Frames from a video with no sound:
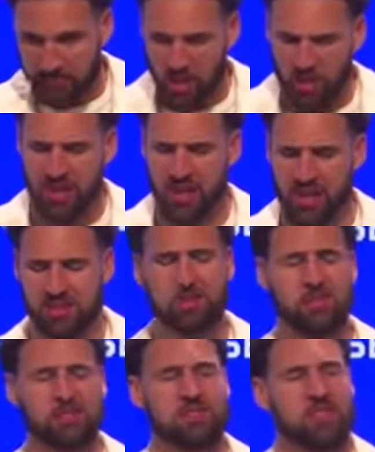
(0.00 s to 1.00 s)
Oh, yeah,
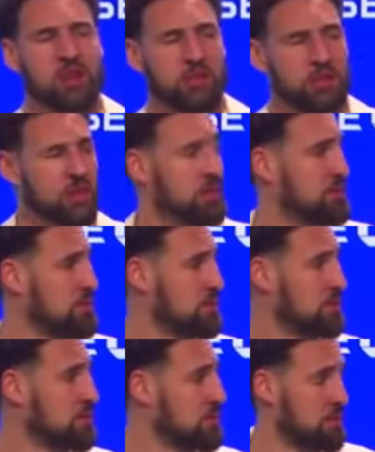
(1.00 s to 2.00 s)
especially after you get your
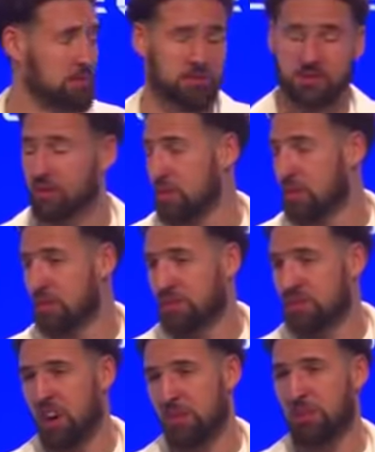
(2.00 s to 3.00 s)

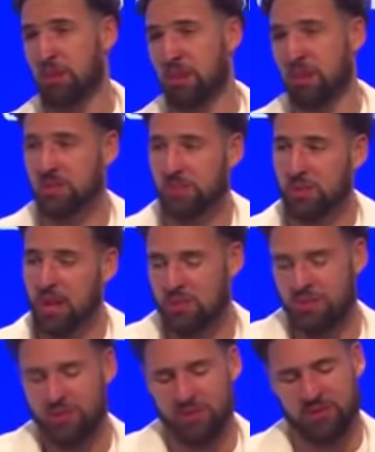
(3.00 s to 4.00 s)
shot pinned against the
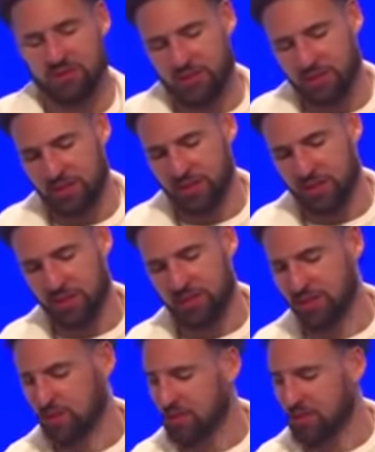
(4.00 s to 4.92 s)
backboard. It feels good to,